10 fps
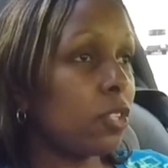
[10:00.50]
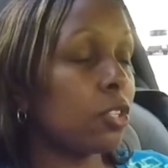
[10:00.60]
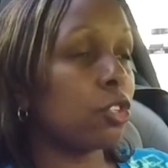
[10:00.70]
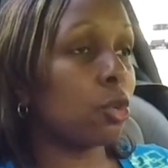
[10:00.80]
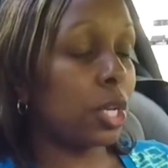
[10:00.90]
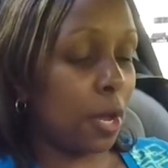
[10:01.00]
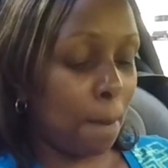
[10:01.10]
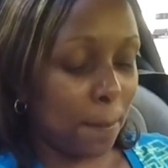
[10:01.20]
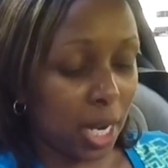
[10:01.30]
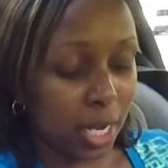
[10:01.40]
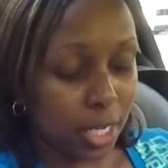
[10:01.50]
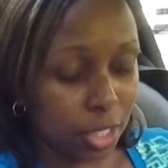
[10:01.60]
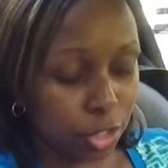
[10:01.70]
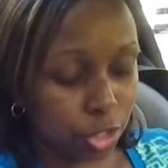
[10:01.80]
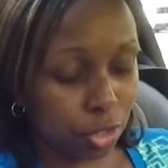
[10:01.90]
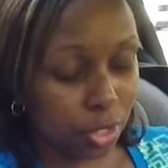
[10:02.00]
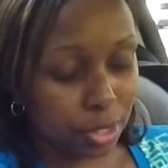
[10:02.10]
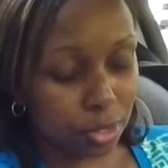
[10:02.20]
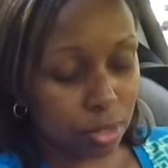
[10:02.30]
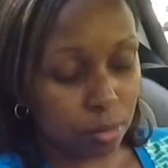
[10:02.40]
So yeah, my
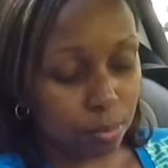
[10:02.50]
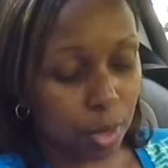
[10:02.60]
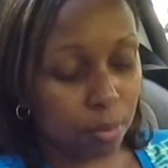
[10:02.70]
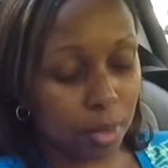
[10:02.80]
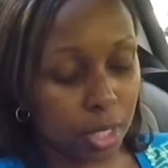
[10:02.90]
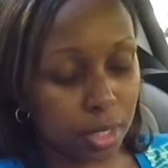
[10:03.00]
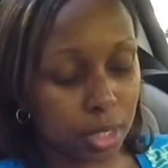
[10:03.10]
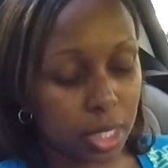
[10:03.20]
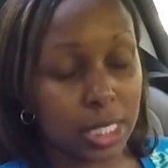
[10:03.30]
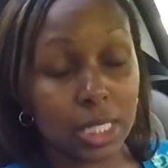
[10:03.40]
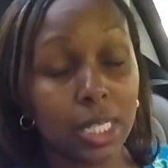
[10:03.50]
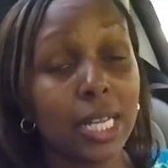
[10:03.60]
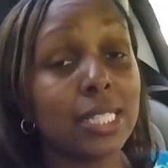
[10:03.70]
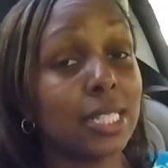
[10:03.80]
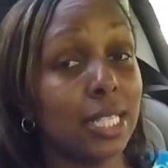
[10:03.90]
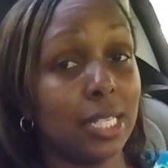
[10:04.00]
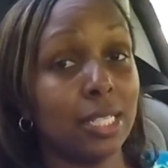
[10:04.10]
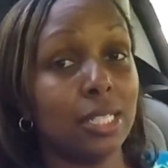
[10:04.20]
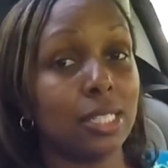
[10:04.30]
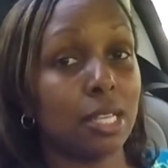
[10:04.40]
insurance per month is less than
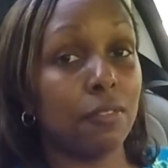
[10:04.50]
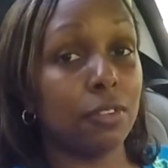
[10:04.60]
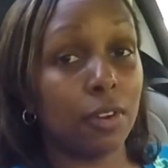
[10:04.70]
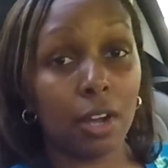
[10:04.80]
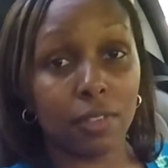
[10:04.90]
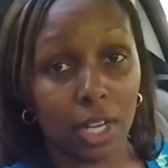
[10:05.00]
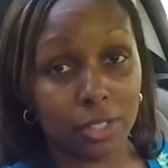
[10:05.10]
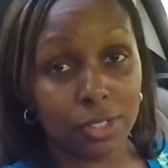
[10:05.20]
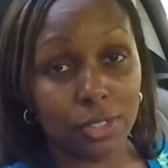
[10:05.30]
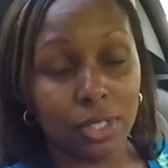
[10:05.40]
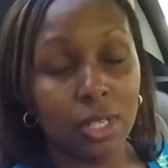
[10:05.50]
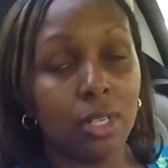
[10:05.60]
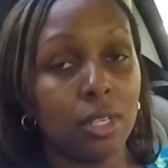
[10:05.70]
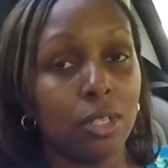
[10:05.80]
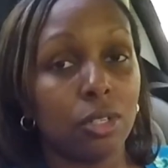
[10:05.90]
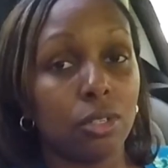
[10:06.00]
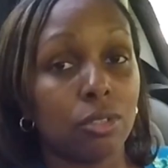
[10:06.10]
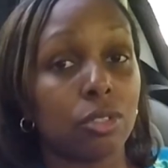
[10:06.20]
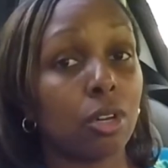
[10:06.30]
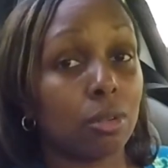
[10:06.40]

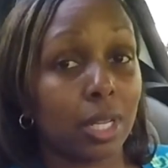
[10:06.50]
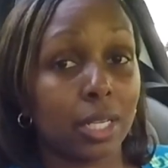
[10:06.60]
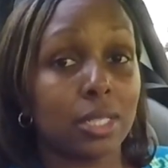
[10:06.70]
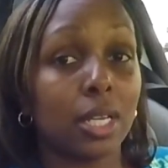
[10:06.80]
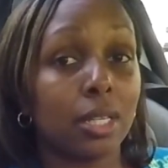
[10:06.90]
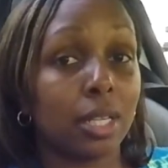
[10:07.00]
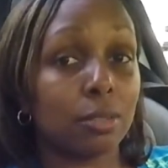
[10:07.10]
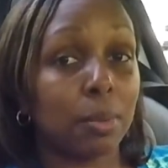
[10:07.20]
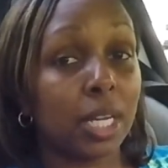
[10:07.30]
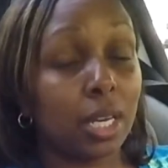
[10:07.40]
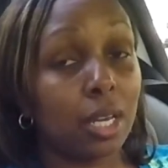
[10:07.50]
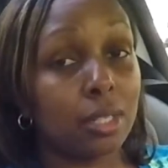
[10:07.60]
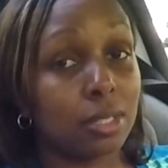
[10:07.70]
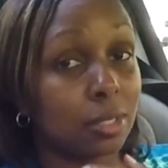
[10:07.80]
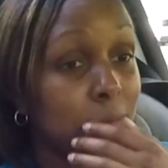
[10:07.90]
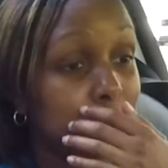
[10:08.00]
$75. So like I said, that's my case.